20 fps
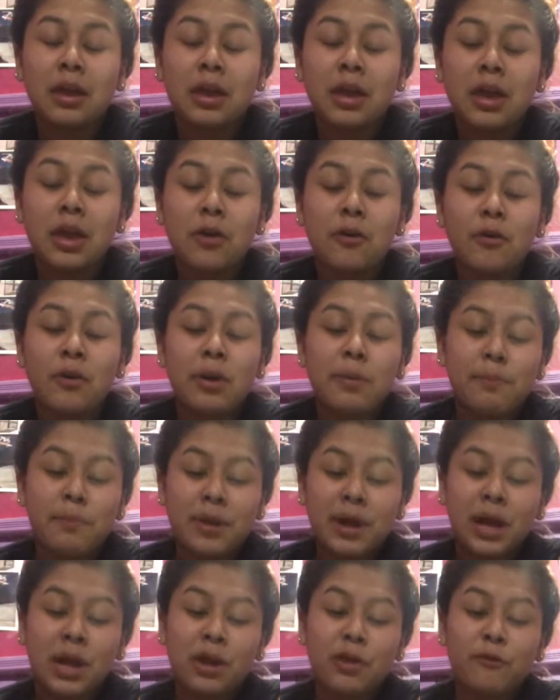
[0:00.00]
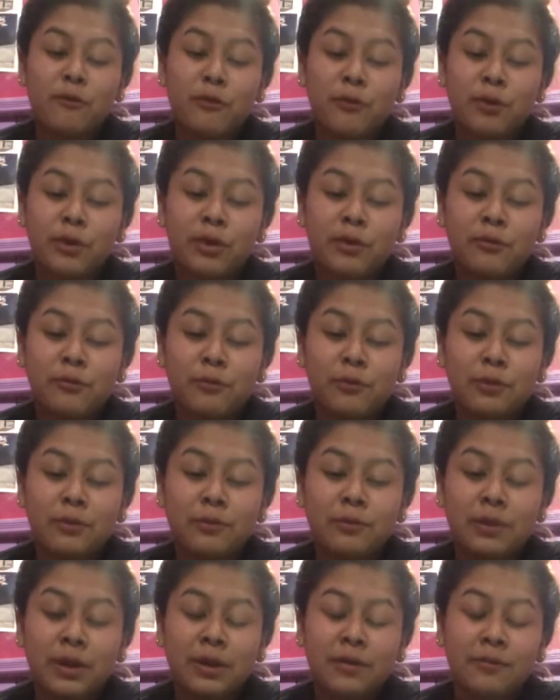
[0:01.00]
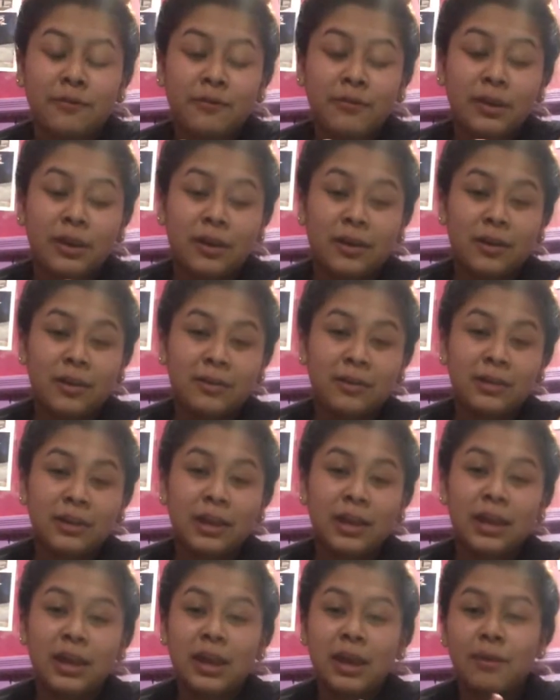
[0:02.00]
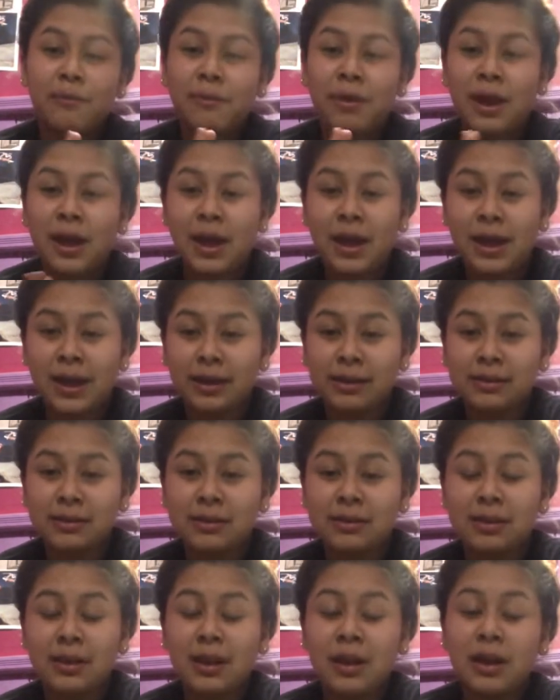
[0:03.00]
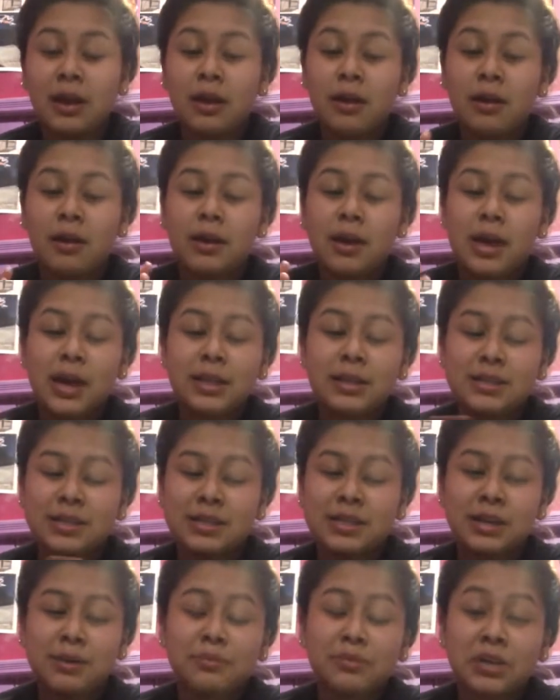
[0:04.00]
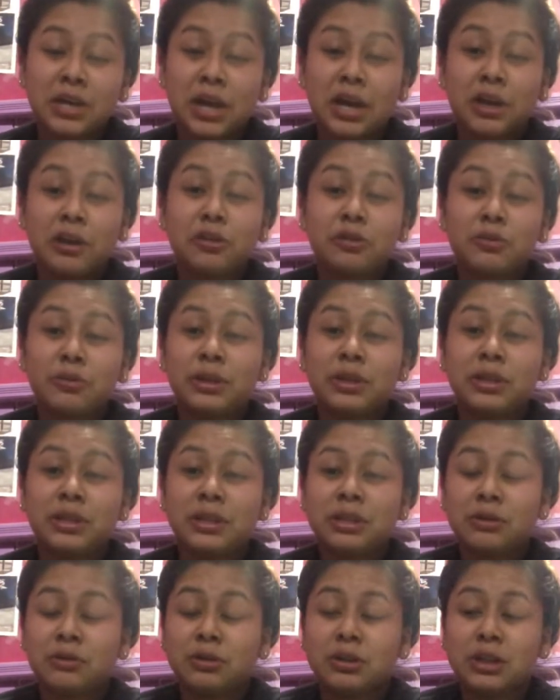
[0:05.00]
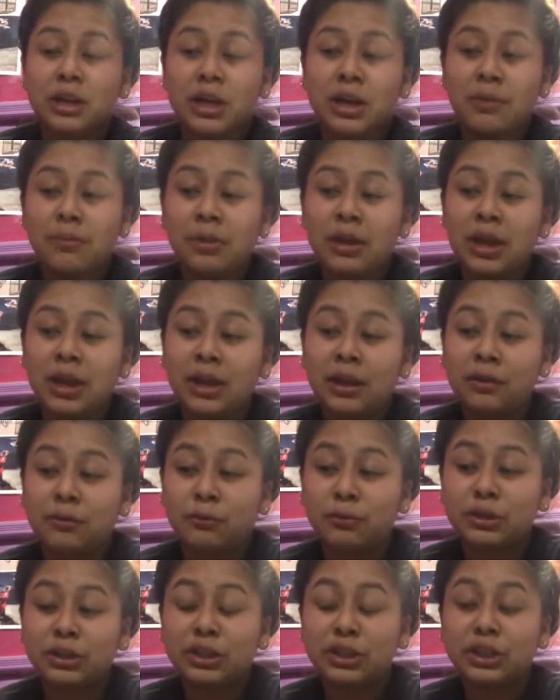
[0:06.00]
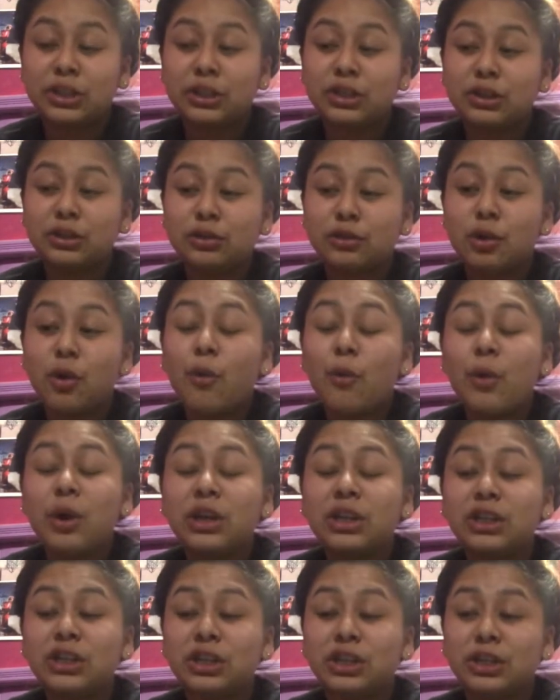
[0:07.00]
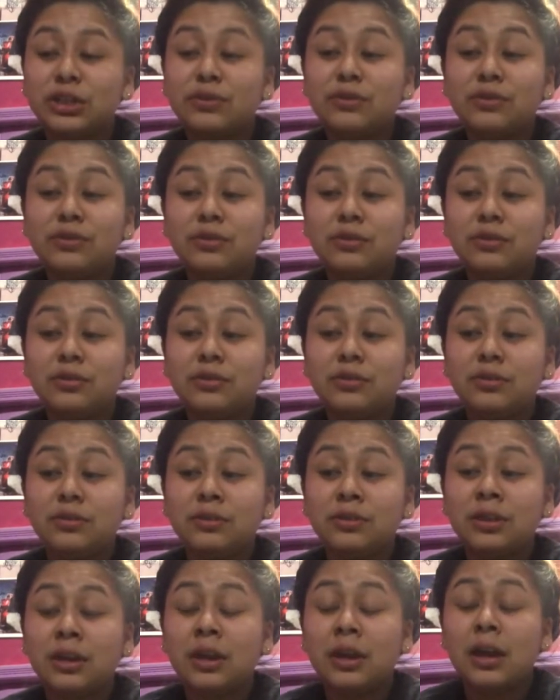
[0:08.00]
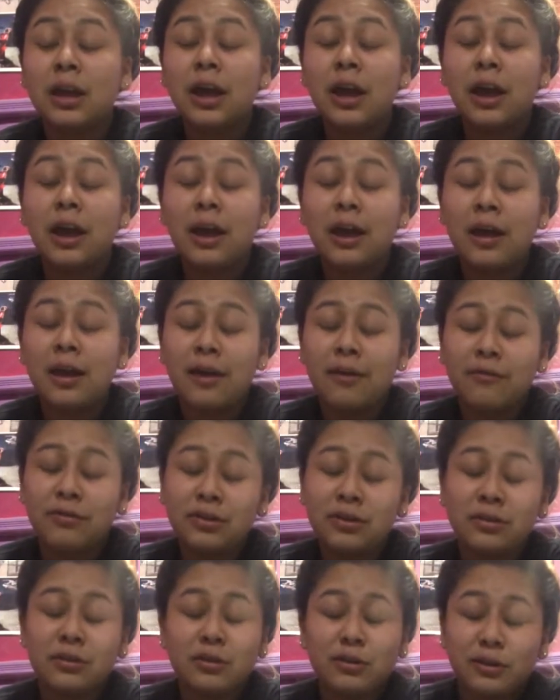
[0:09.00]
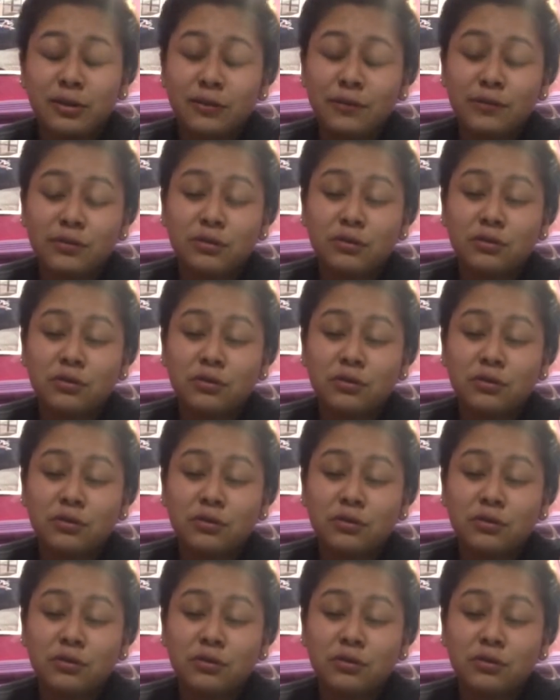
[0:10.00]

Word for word: kept going back and forth with my fiance and my ex at the same time during this whole time and which no one should have deserved